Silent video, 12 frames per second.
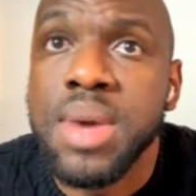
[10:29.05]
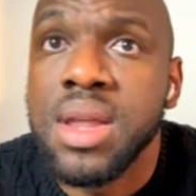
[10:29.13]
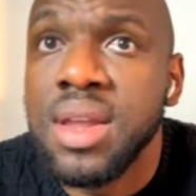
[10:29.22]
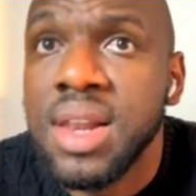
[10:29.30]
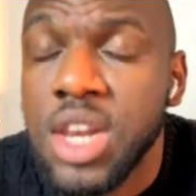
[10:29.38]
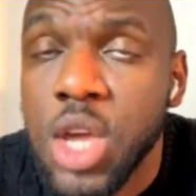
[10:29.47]

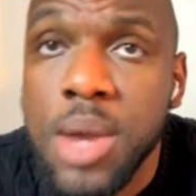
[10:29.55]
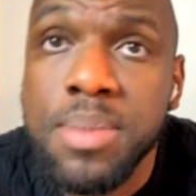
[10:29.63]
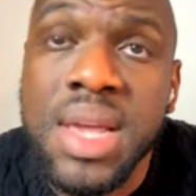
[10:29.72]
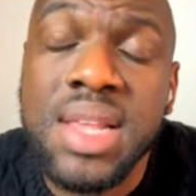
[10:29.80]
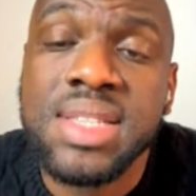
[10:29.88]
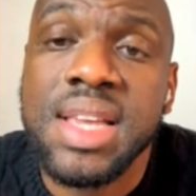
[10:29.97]
And Leon
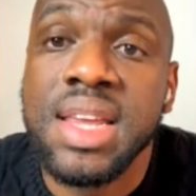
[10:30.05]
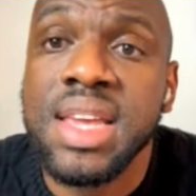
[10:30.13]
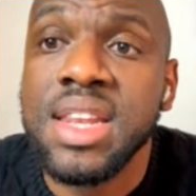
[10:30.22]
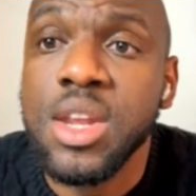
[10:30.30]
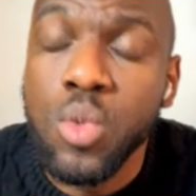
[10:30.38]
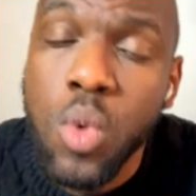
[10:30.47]
Bailey said he
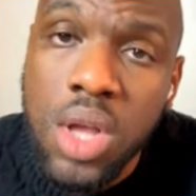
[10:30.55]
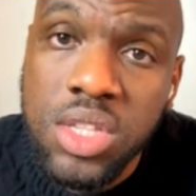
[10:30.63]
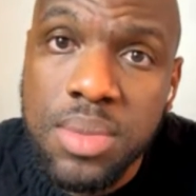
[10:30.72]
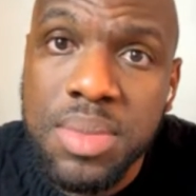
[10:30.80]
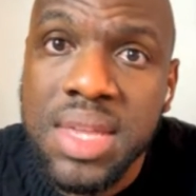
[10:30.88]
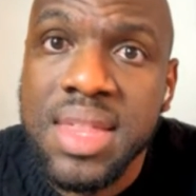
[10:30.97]
didn't want
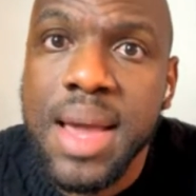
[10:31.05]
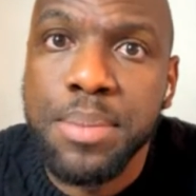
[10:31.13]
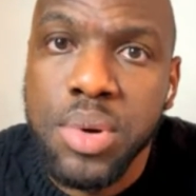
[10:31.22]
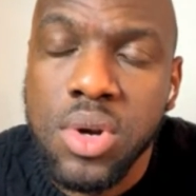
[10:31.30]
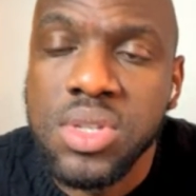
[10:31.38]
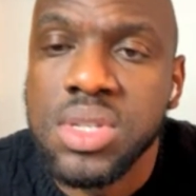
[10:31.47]
to be that
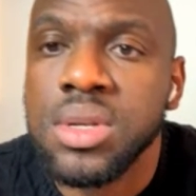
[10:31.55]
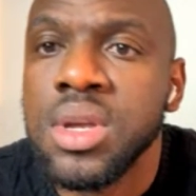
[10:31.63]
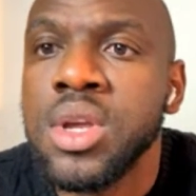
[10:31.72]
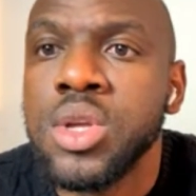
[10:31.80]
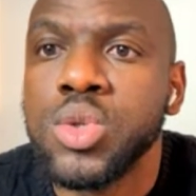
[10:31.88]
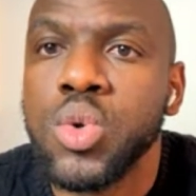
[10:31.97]
person
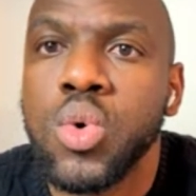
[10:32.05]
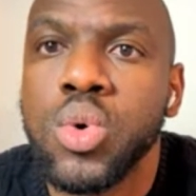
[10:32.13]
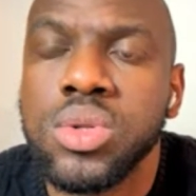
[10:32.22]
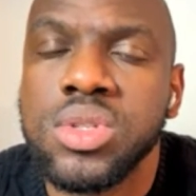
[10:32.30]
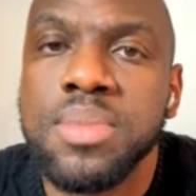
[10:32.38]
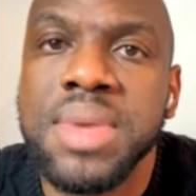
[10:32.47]
to
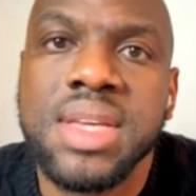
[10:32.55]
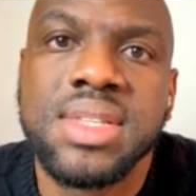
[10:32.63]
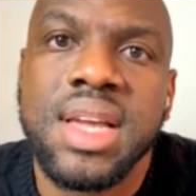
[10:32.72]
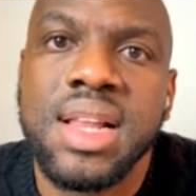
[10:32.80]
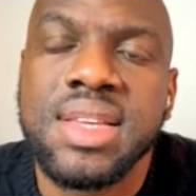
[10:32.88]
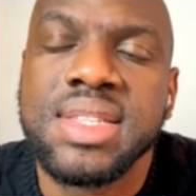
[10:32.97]

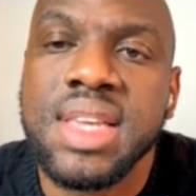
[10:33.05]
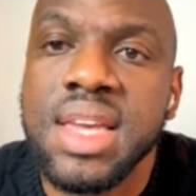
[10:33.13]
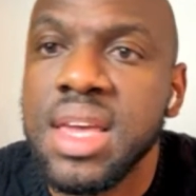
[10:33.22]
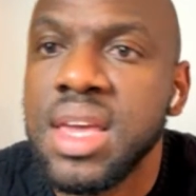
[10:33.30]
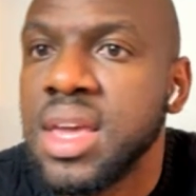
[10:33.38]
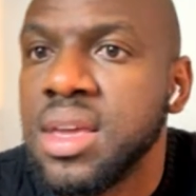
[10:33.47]
basically
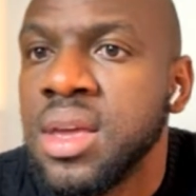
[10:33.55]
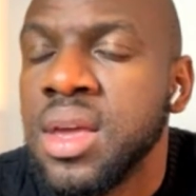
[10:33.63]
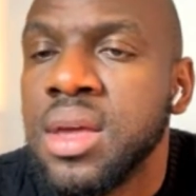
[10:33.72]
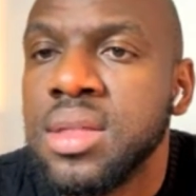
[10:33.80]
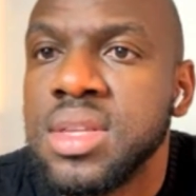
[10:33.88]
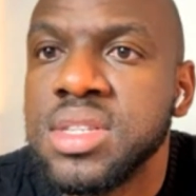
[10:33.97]
say, hey,
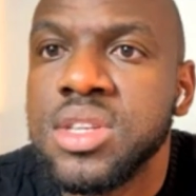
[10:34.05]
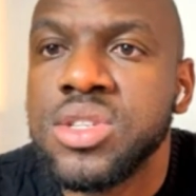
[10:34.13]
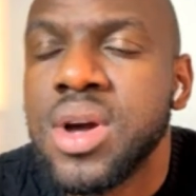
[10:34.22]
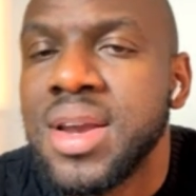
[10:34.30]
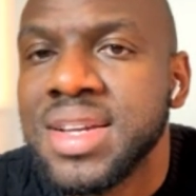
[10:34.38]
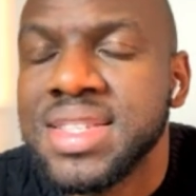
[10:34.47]
this is
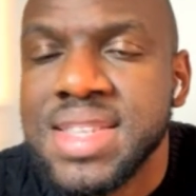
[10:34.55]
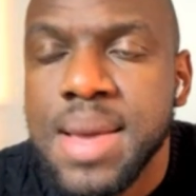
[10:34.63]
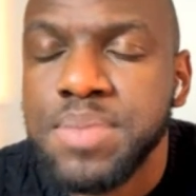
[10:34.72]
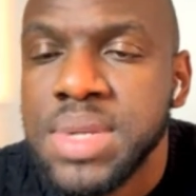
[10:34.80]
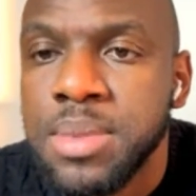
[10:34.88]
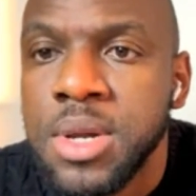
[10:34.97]

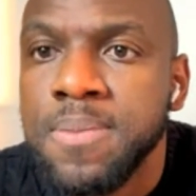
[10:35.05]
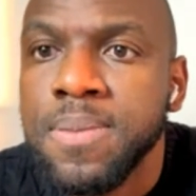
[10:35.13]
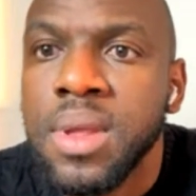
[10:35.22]
unacceptable.